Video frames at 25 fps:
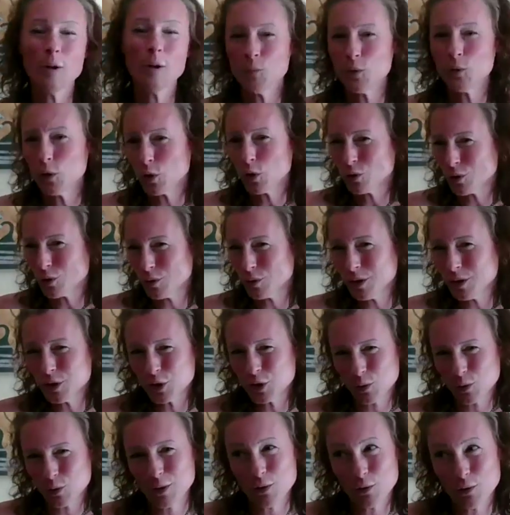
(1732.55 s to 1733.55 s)
You can only
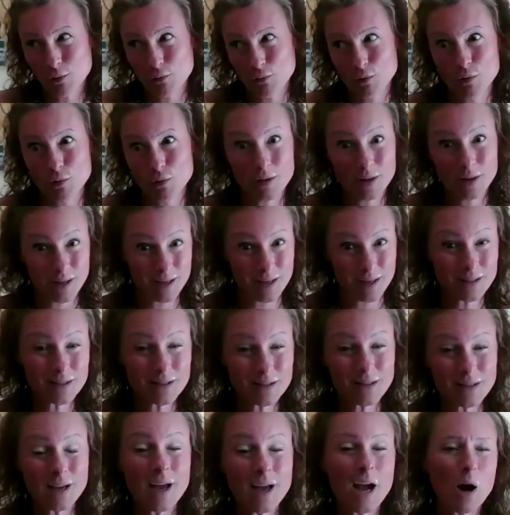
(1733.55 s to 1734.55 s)
do it through
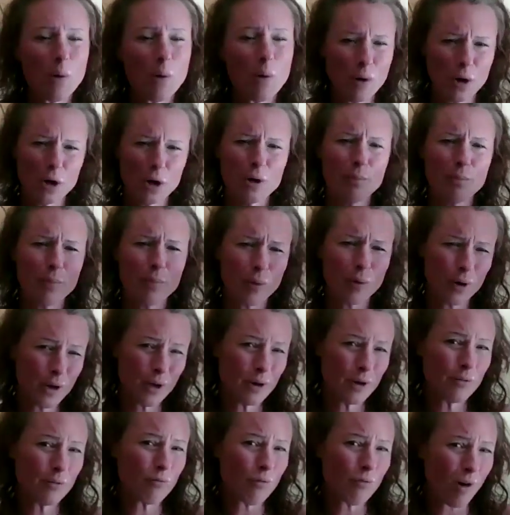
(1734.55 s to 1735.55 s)
this. And we're going to put
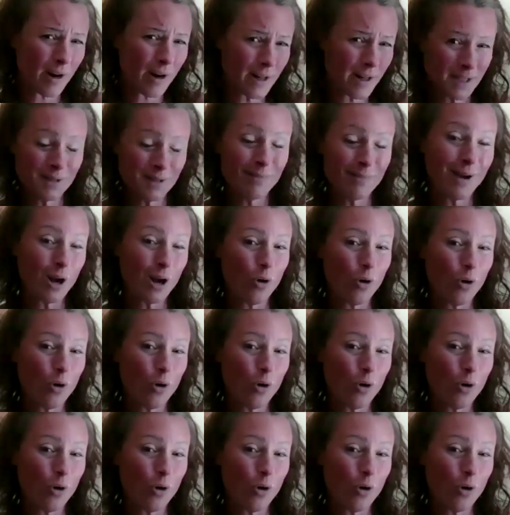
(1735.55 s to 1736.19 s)
it right smack